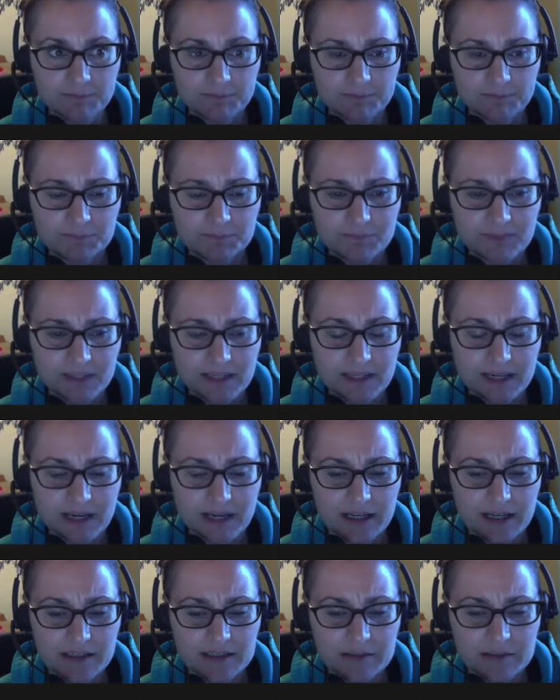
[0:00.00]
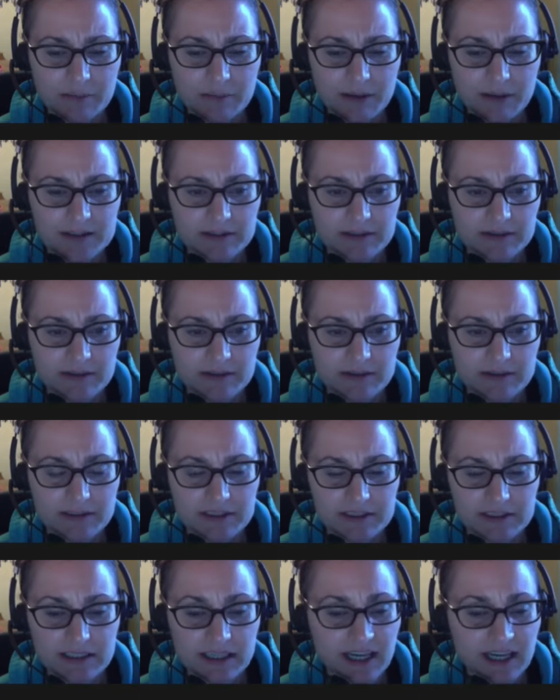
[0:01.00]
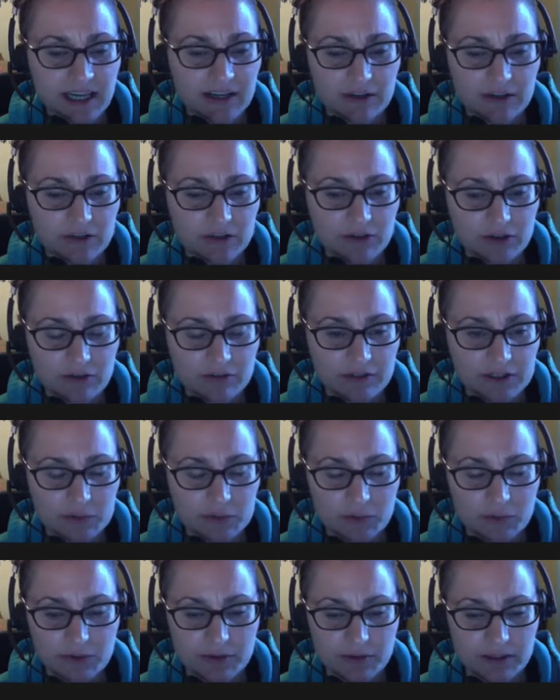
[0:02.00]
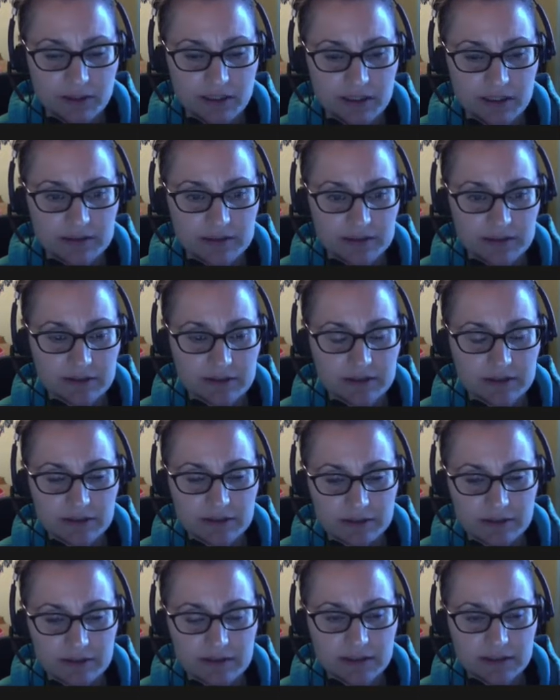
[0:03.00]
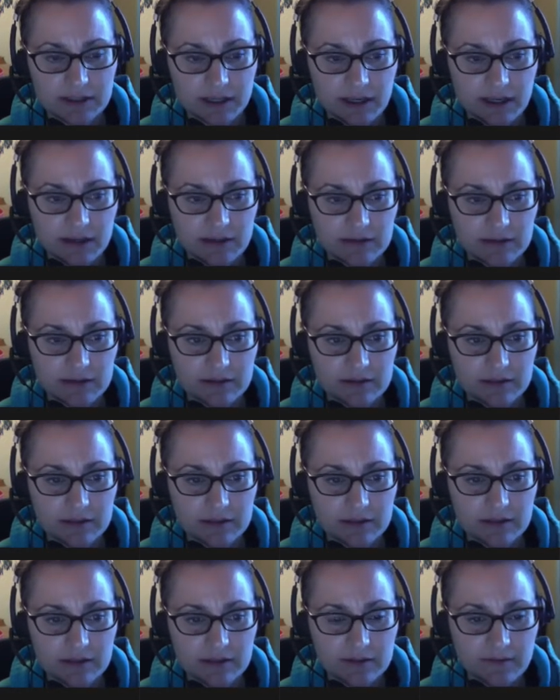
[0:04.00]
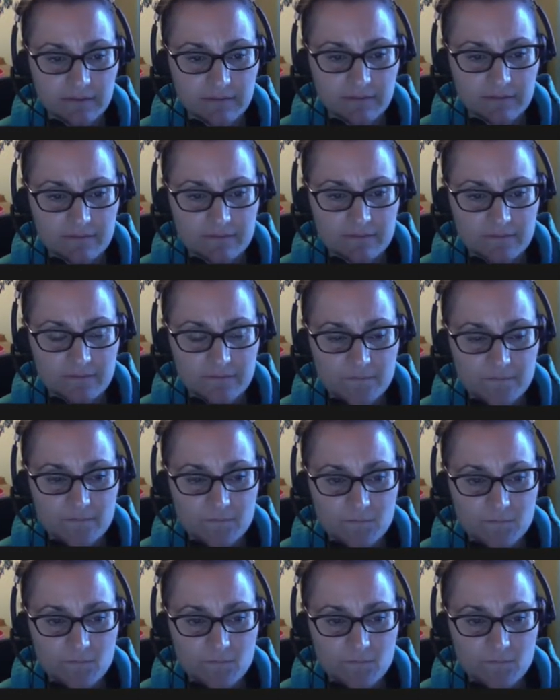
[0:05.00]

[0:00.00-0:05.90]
I don't know if it's worth it. It's added work for everybody. You can always put a message in Slack,